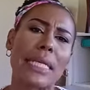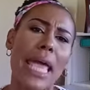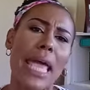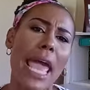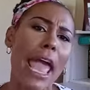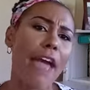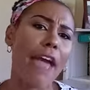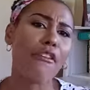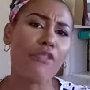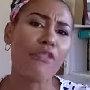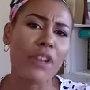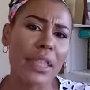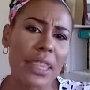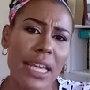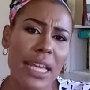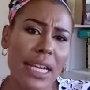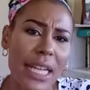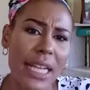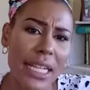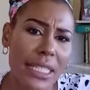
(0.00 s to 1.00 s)

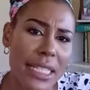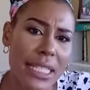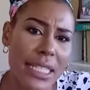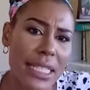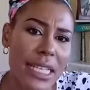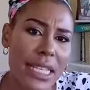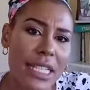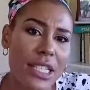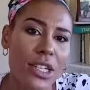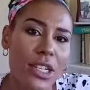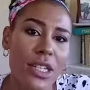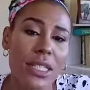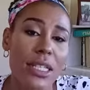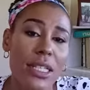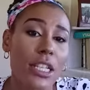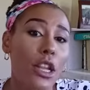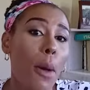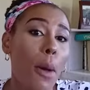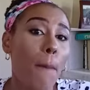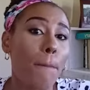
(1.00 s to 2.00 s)
everything that is discussed
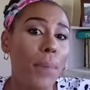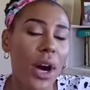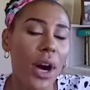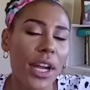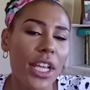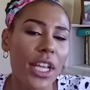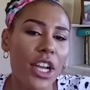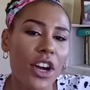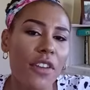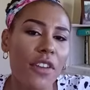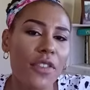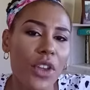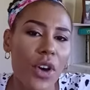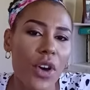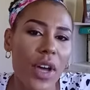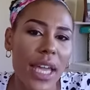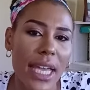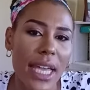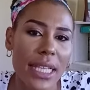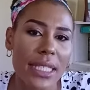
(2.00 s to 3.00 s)
in the body of
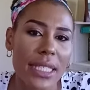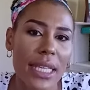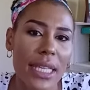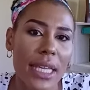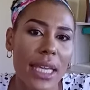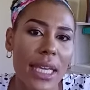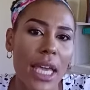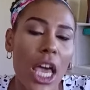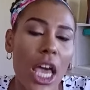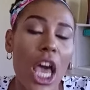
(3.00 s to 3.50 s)
your essay,